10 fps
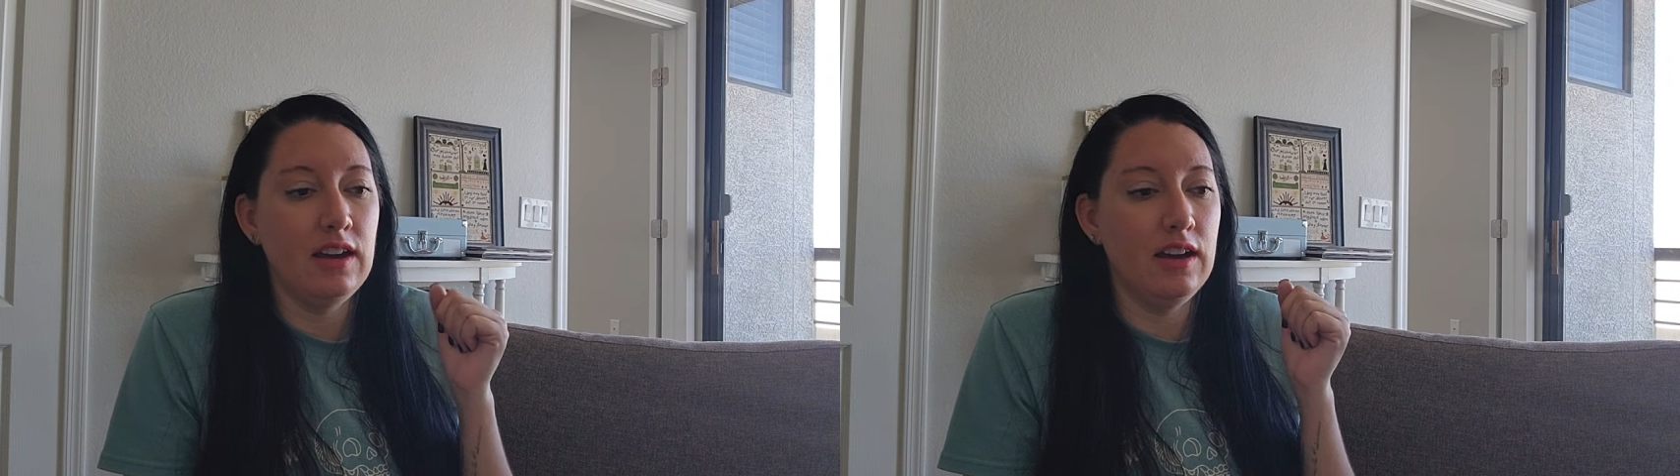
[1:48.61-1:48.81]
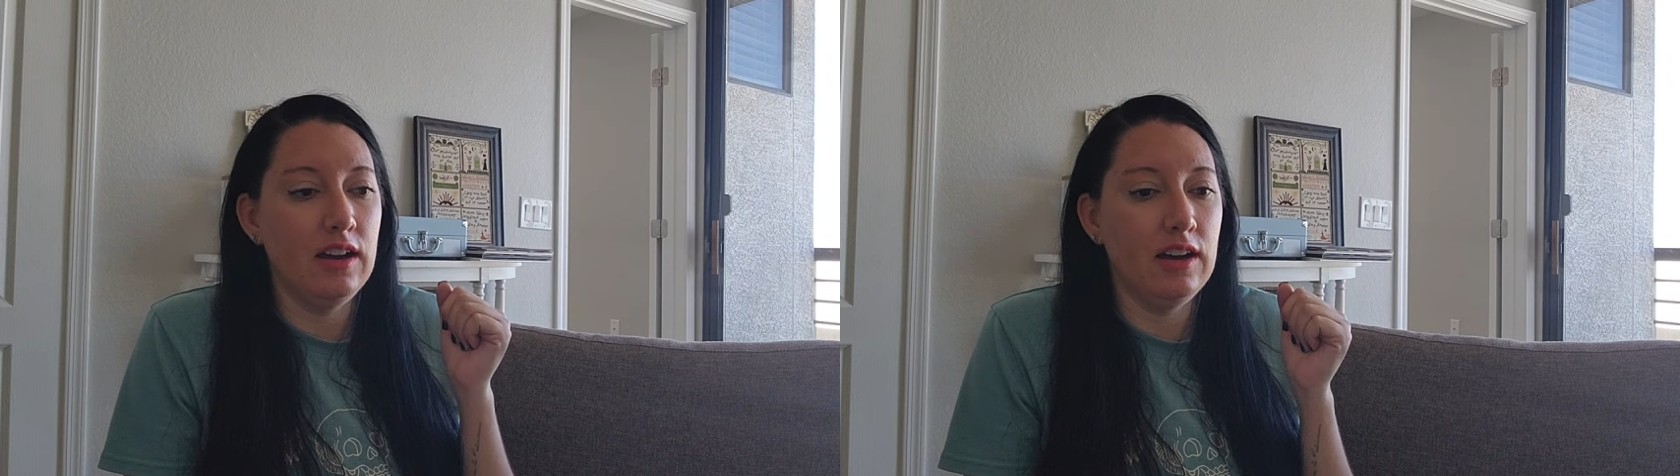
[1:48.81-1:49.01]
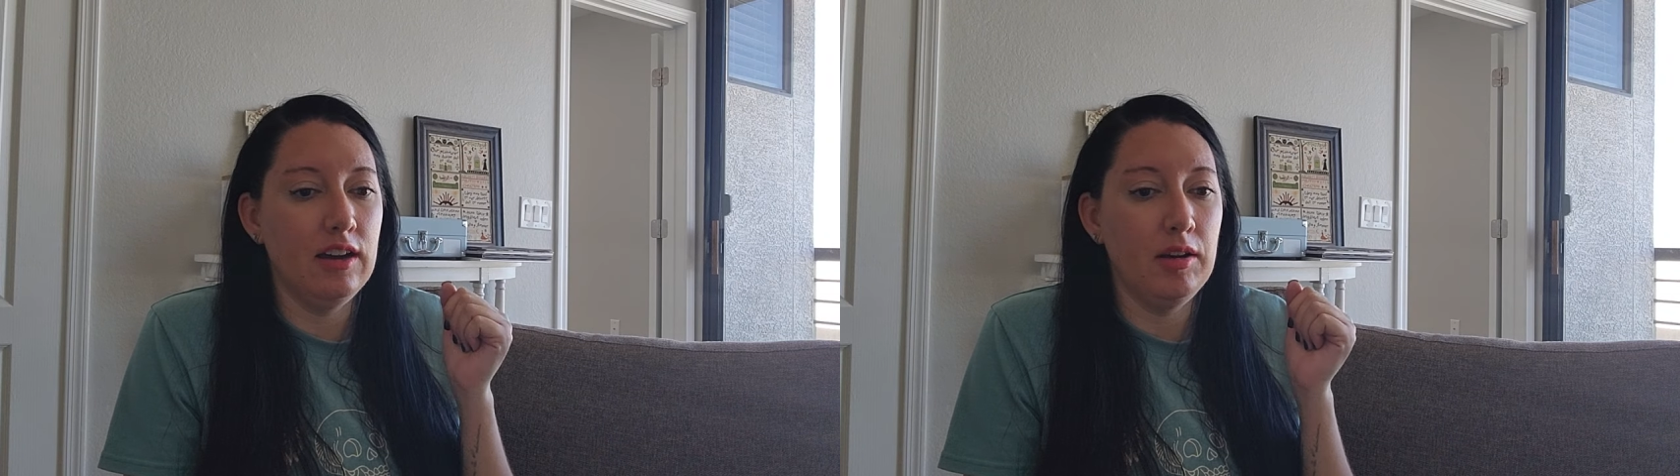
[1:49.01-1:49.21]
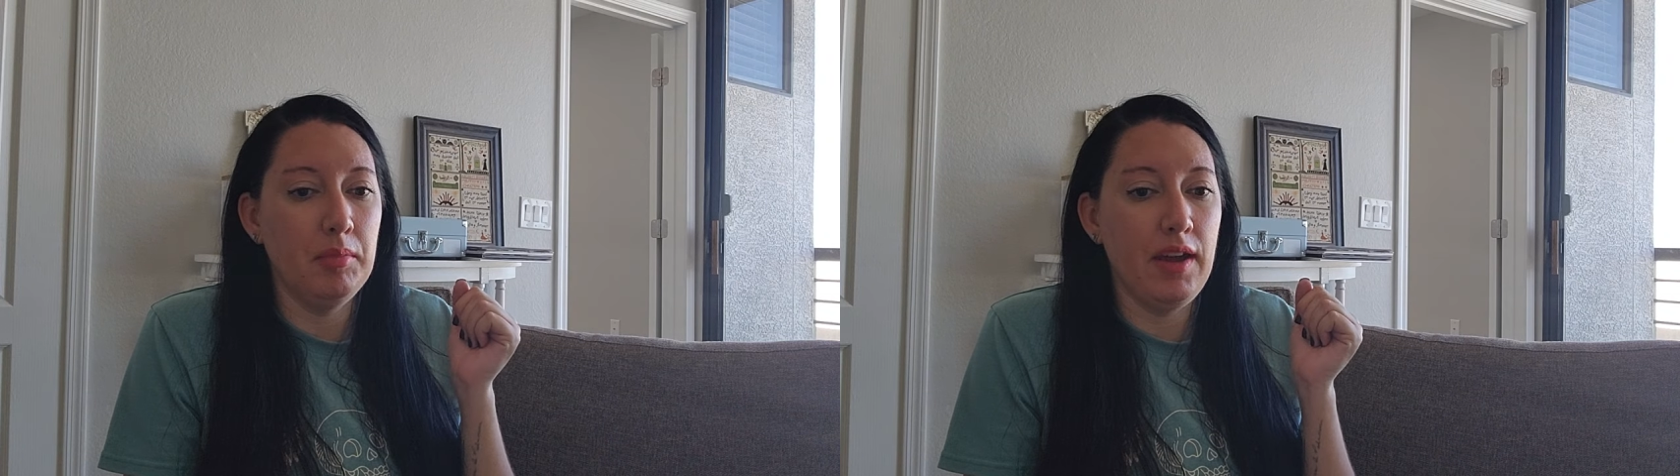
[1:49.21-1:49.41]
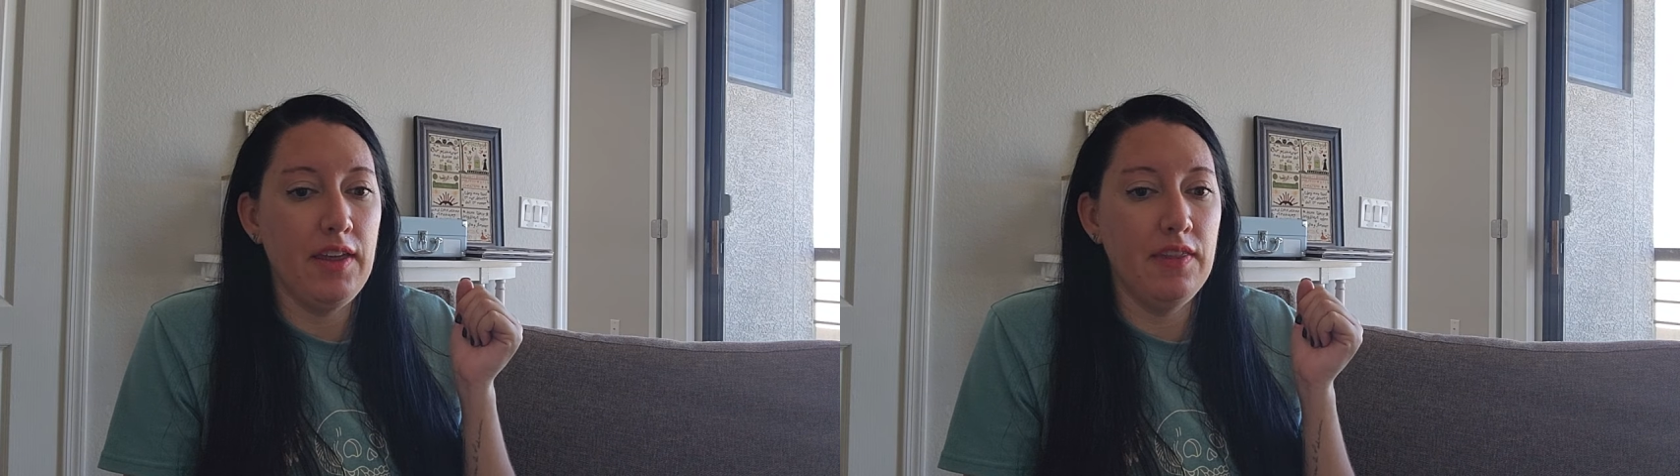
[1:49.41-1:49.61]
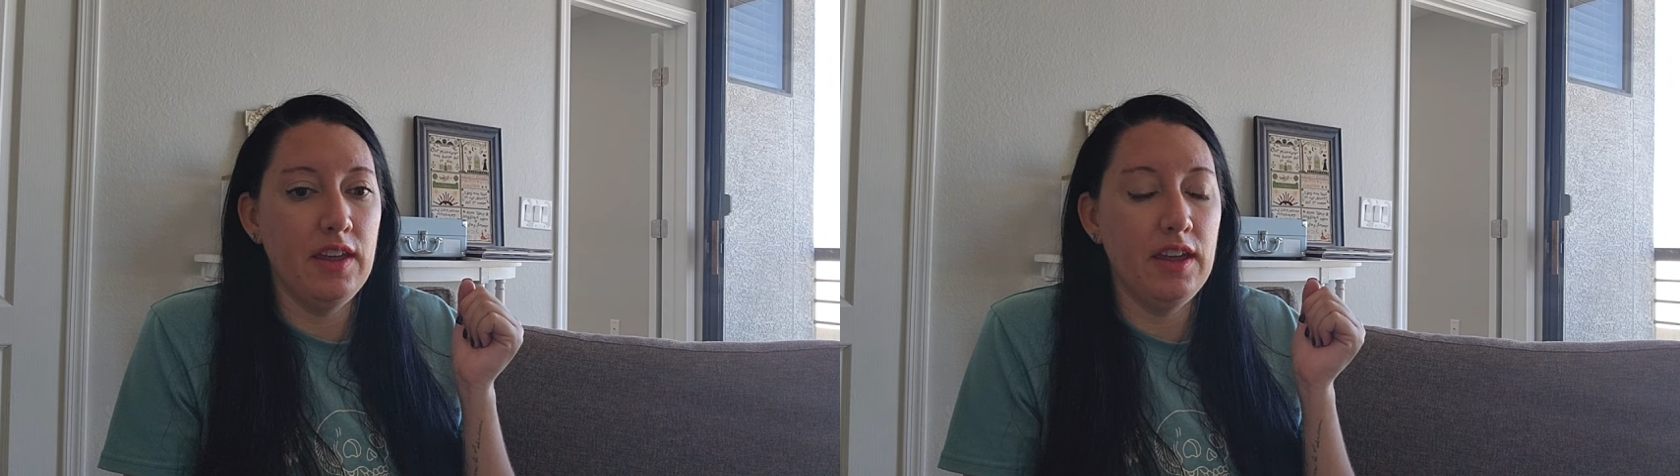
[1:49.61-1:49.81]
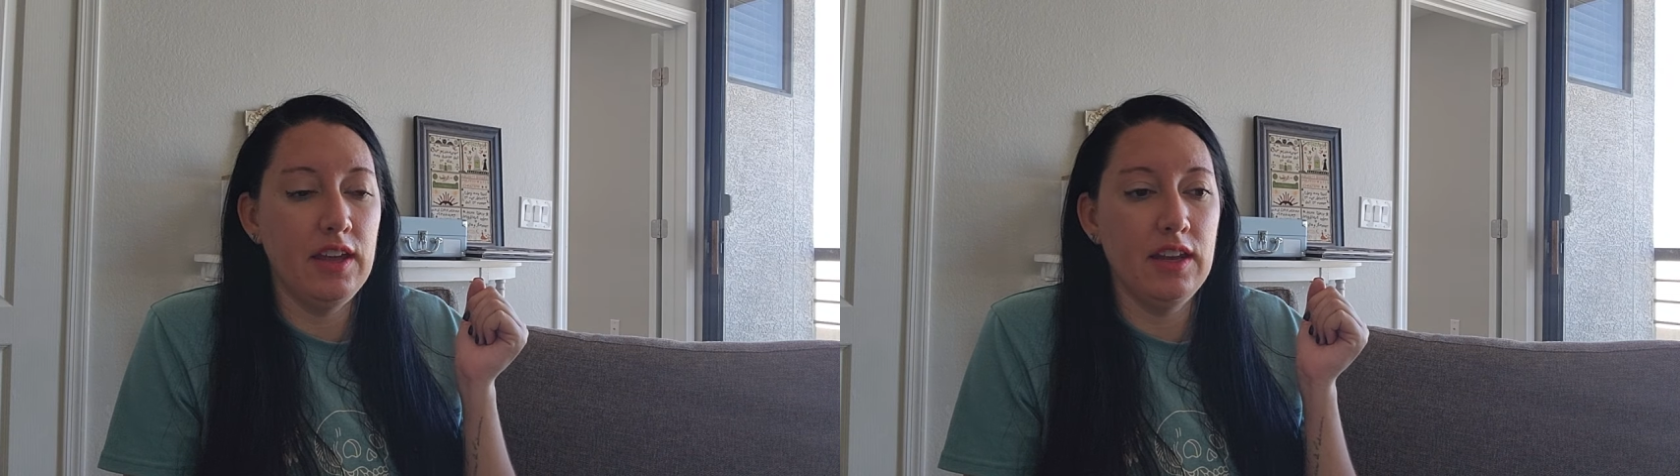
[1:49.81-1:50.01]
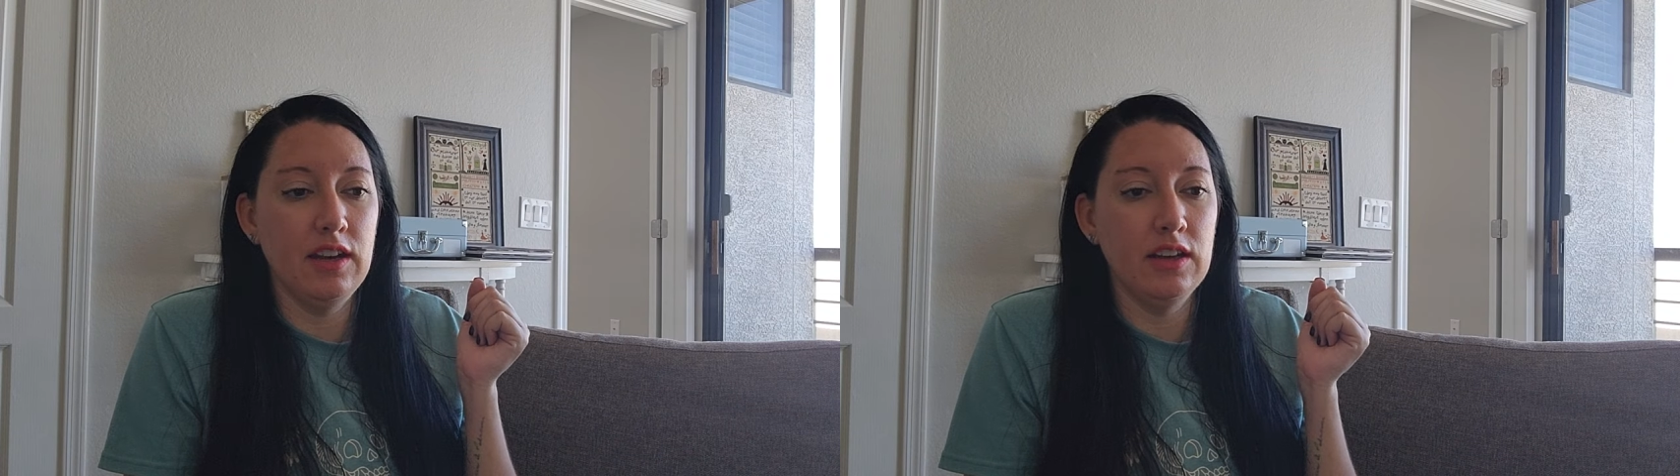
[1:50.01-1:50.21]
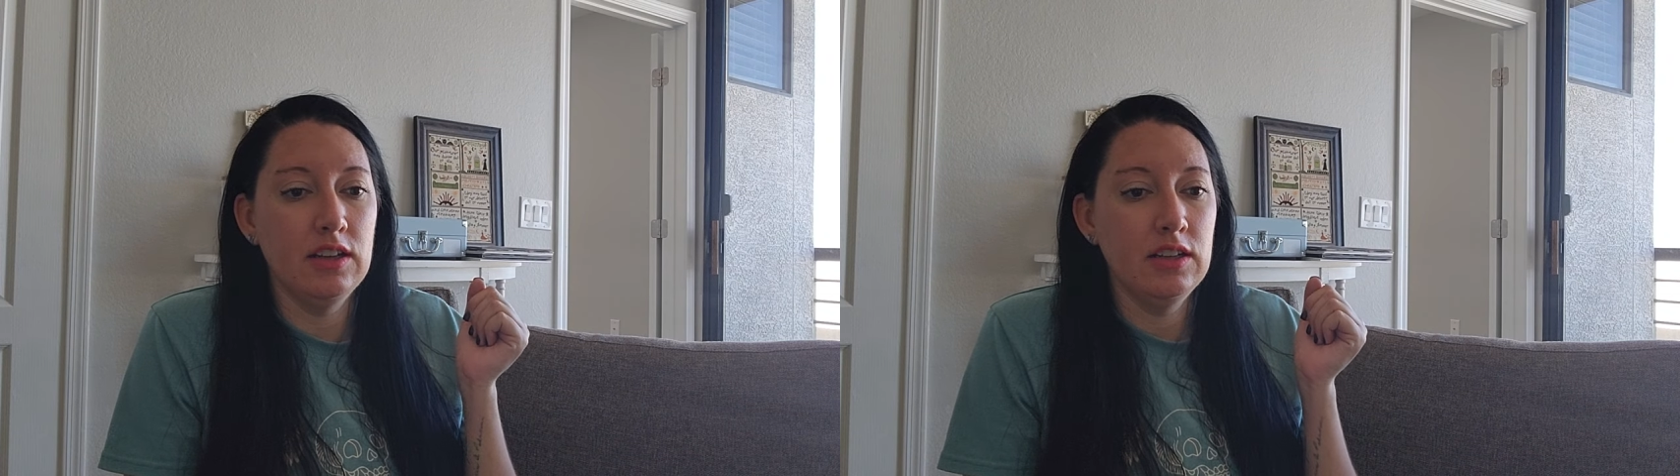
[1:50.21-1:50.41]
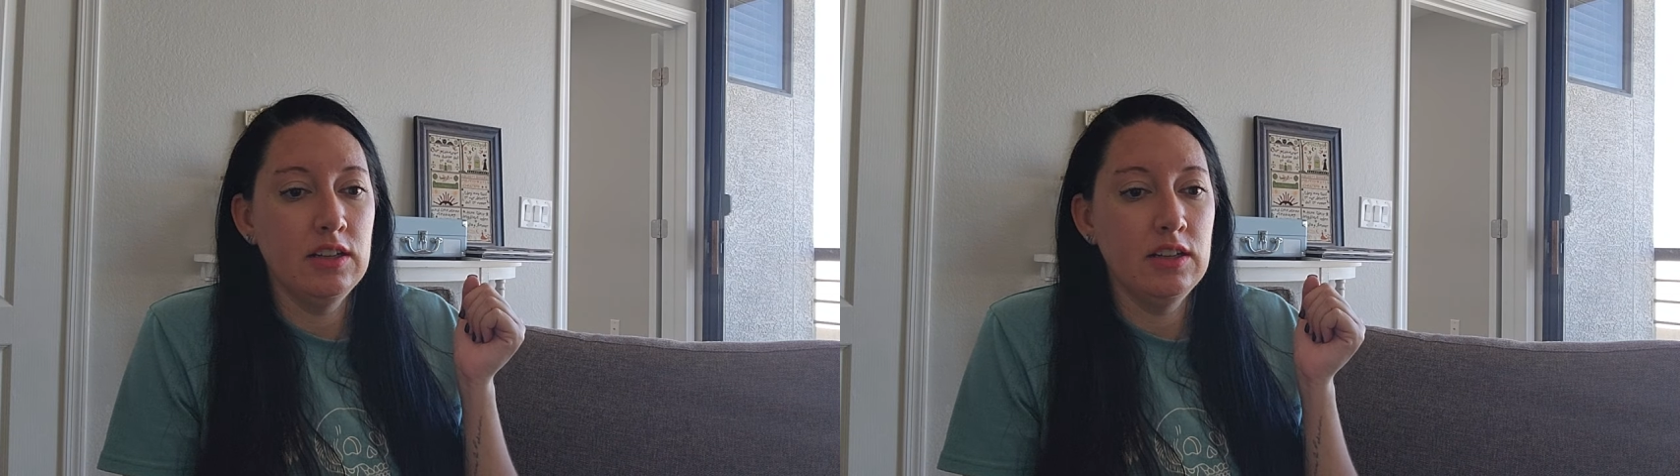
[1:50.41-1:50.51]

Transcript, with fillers: Um, and then